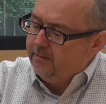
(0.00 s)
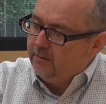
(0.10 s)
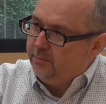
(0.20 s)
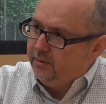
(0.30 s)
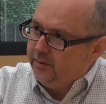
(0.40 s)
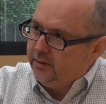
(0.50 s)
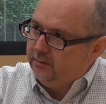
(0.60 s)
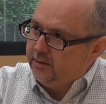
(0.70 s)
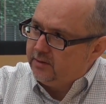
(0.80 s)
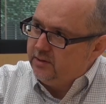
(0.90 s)
the
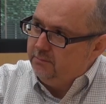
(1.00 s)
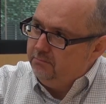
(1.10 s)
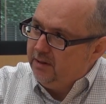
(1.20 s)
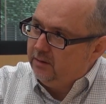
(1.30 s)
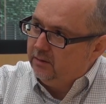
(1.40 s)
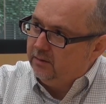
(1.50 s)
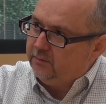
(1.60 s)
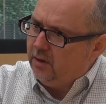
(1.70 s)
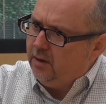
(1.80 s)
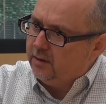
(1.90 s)
period that's in the middle
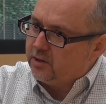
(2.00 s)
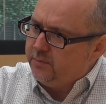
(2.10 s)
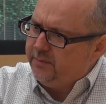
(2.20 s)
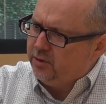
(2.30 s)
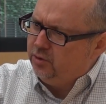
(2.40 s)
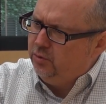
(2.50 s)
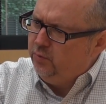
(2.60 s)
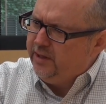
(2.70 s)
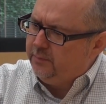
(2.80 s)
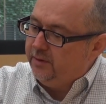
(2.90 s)
of August, maybe a
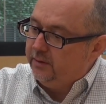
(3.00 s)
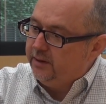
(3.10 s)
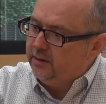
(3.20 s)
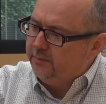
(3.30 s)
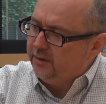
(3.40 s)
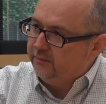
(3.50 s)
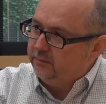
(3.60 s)
2-week period in the middle.